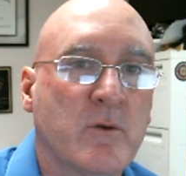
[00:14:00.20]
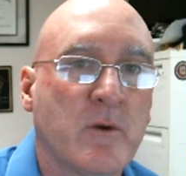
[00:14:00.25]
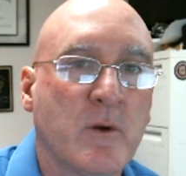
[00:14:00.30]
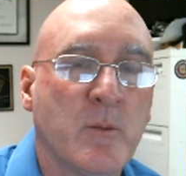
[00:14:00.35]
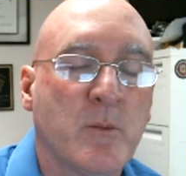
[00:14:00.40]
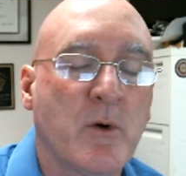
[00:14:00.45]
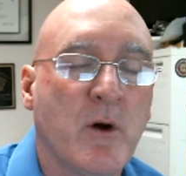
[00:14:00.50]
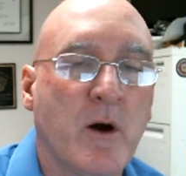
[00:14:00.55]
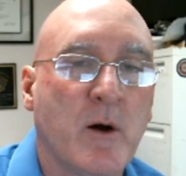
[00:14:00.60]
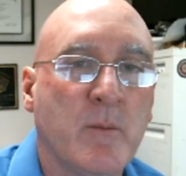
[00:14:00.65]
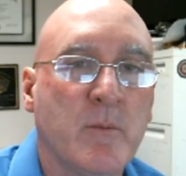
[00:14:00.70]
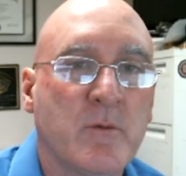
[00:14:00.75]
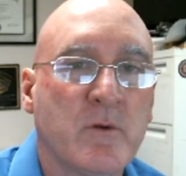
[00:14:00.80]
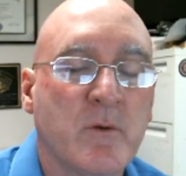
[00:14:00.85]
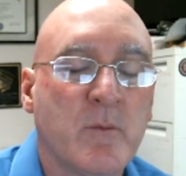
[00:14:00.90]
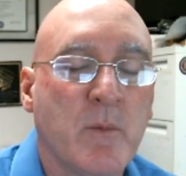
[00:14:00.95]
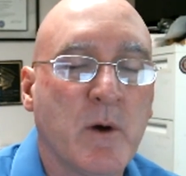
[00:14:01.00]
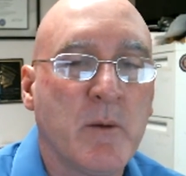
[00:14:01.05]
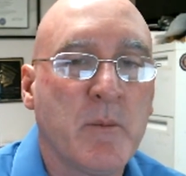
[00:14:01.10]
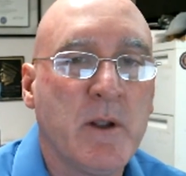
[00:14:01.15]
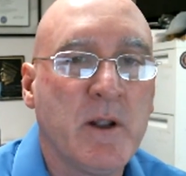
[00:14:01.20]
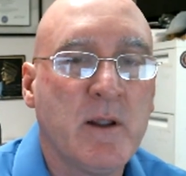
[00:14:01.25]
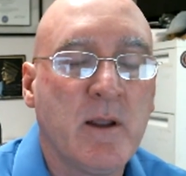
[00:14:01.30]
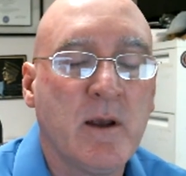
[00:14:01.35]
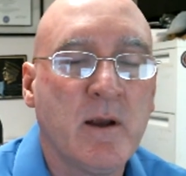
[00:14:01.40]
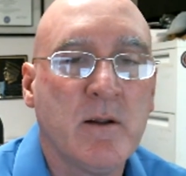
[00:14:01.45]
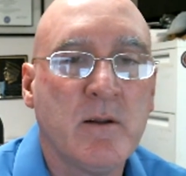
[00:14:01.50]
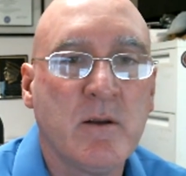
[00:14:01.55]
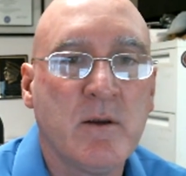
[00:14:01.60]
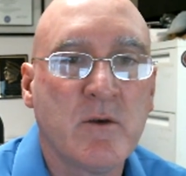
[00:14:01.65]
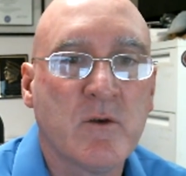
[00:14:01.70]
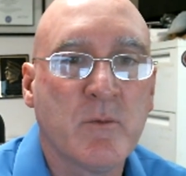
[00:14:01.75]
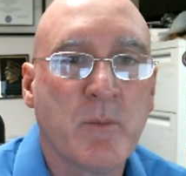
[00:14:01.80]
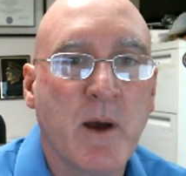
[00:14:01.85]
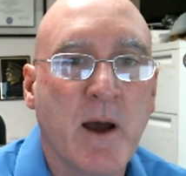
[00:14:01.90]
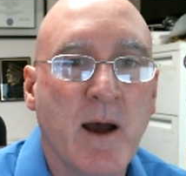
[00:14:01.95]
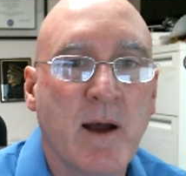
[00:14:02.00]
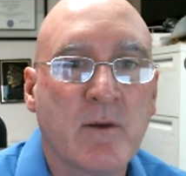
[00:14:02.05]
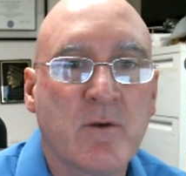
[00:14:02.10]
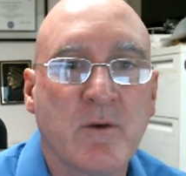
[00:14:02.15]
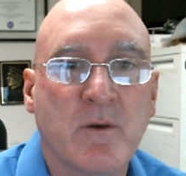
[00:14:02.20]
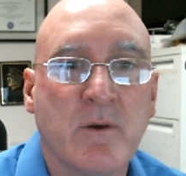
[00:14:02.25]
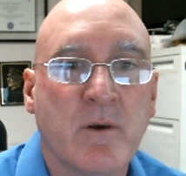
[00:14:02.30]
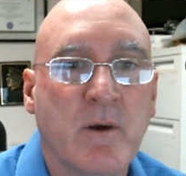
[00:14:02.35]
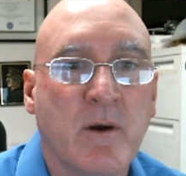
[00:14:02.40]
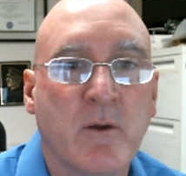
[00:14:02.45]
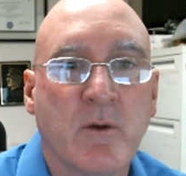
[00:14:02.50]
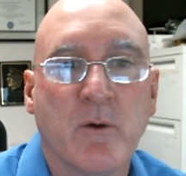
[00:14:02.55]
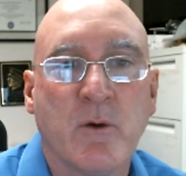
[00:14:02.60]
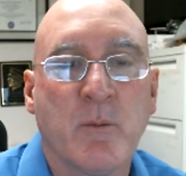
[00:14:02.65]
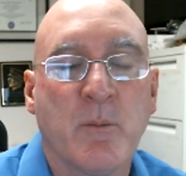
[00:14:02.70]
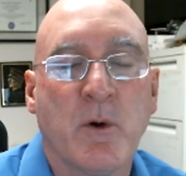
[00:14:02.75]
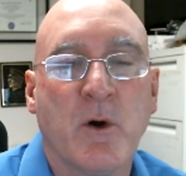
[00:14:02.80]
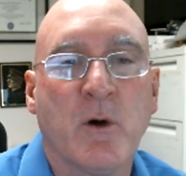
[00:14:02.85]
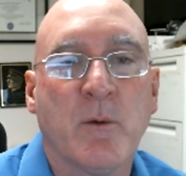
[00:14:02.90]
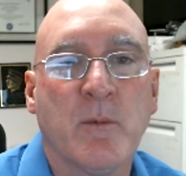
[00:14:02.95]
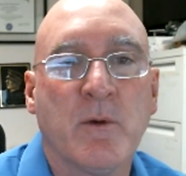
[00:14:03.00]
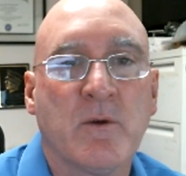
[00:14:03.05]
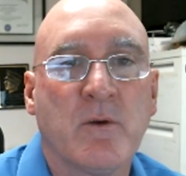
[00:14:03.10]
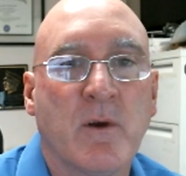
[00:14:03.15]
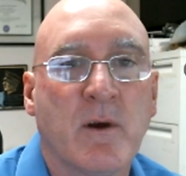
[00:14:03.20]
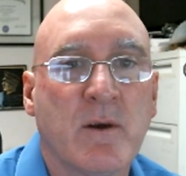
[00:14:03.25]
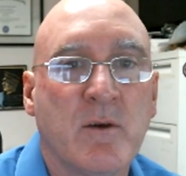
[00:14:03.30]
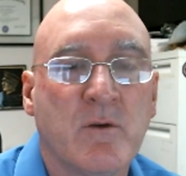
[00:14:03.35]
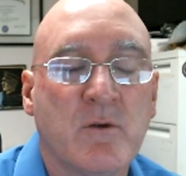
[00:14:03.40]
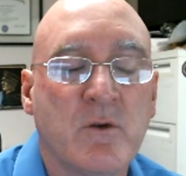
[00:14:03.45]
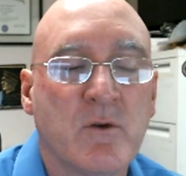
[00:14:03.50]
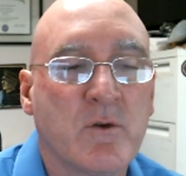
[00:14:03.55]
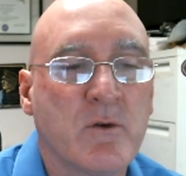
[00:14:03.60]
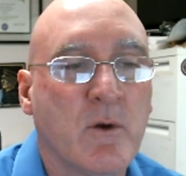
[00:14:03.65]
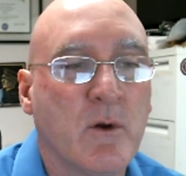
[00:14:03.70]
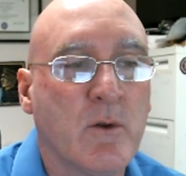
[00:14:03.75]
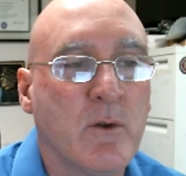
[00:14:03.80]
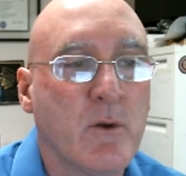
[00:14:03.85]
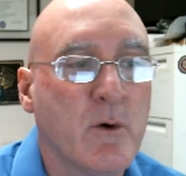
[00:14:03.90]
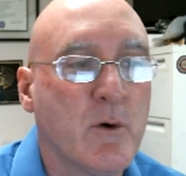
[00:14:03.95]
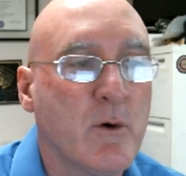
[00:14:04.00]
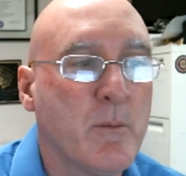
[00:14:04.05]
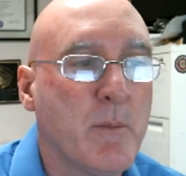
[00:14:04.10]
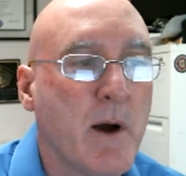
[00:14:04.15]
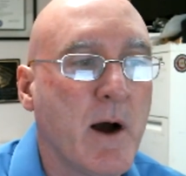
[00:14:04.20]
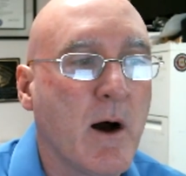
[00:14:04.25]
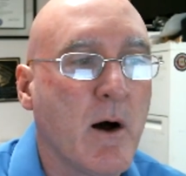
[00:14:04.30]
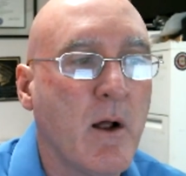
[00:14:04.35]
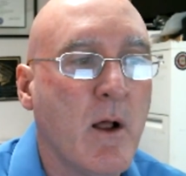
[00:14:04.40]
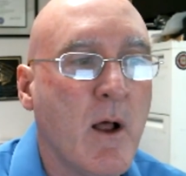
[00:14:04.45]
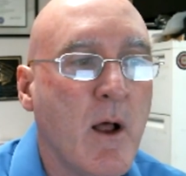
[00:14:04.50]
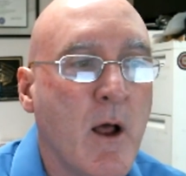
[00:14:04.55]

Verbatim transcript: any problems in Miami Dade dispatch and the other departments I just don't know about.